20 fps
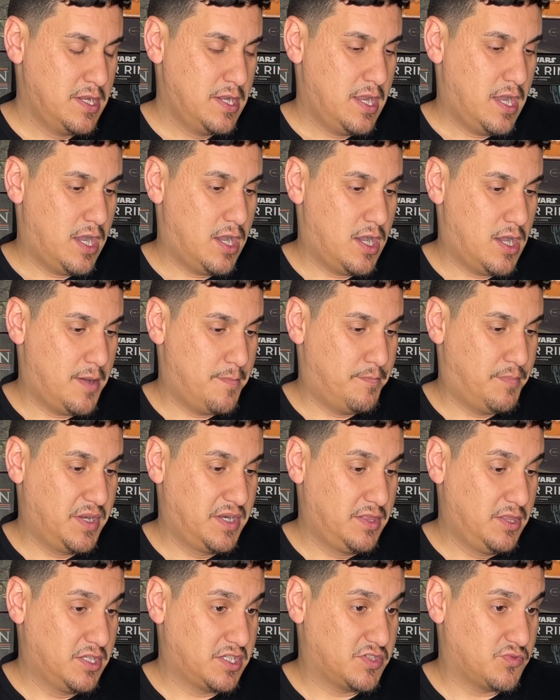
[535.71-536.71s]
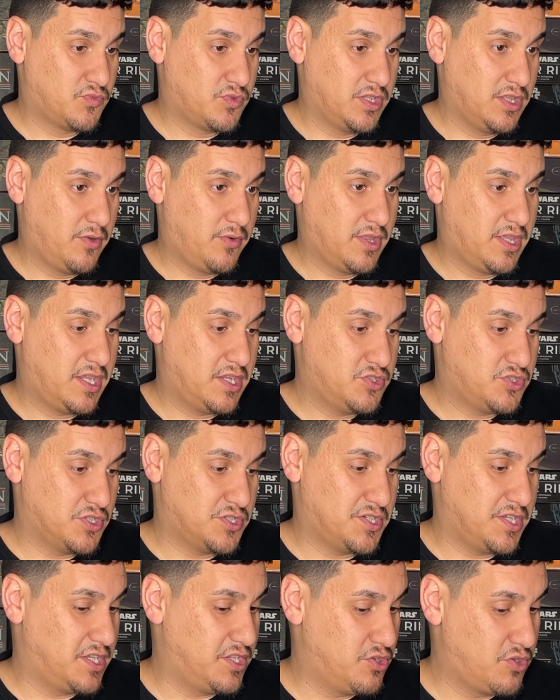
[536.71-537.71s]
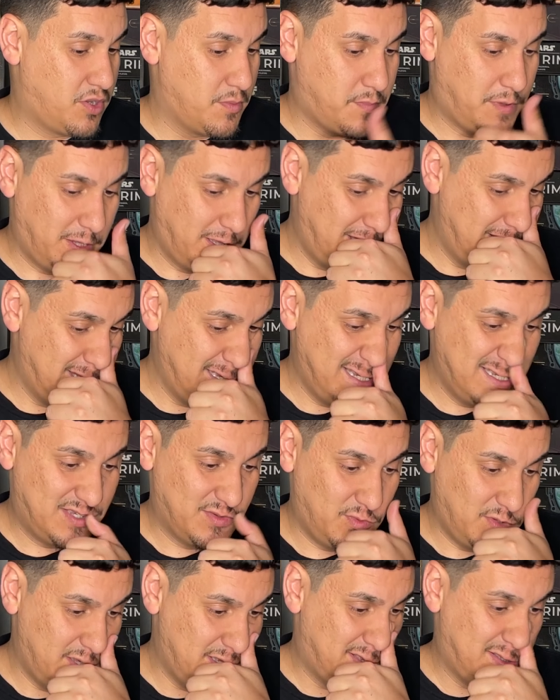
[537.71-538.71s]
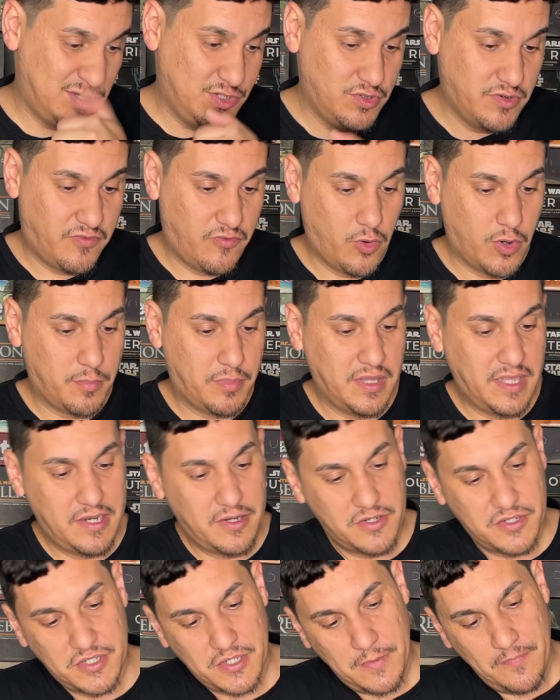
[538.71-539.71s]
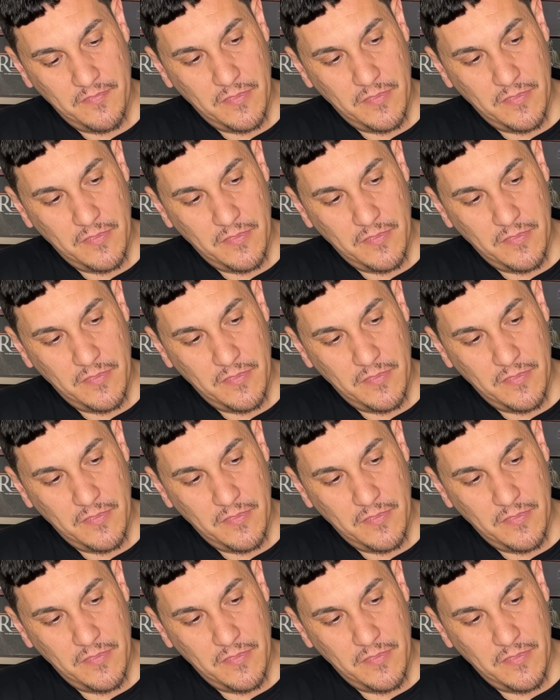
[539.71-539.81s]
But it looks really, really interesting. You can play this with 2 to 4 players.